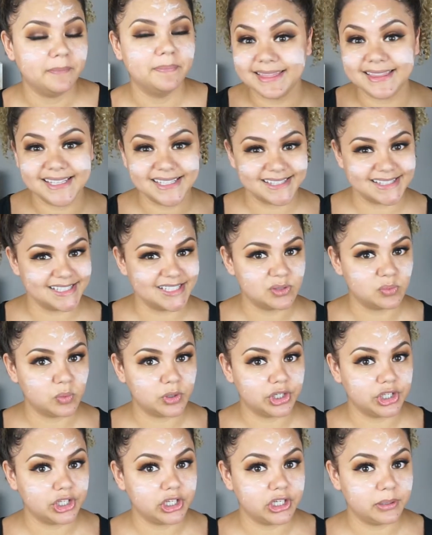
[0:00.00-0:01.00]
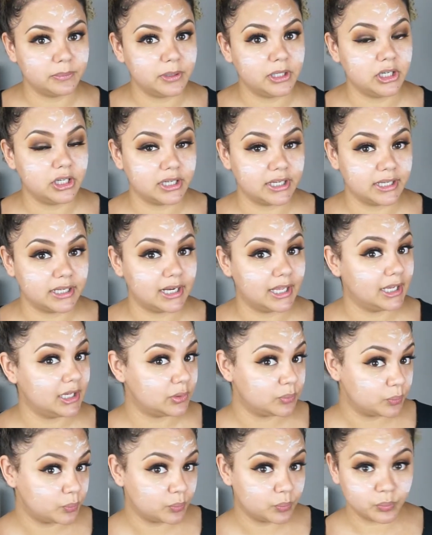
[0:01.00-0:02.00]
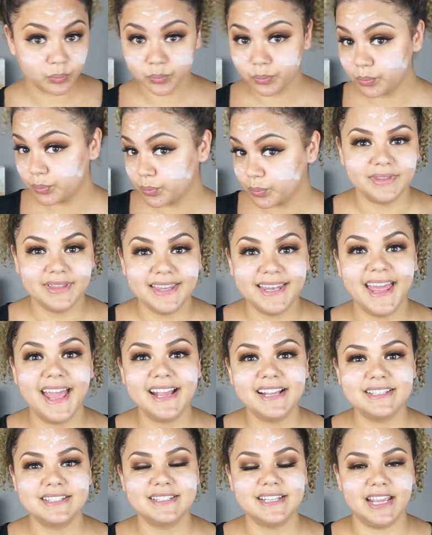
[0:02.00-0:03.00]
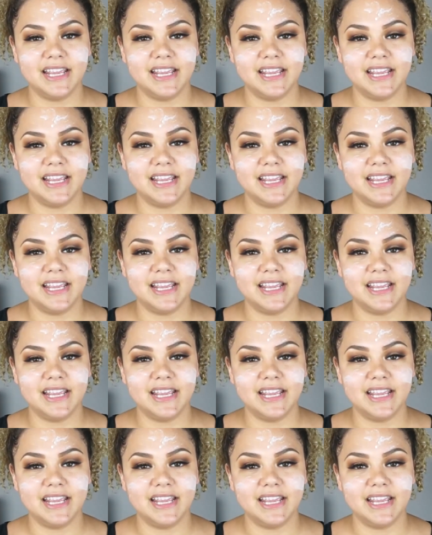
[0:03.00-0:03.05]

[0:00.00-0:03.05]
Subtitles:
This is what you're gonna be looking like. Next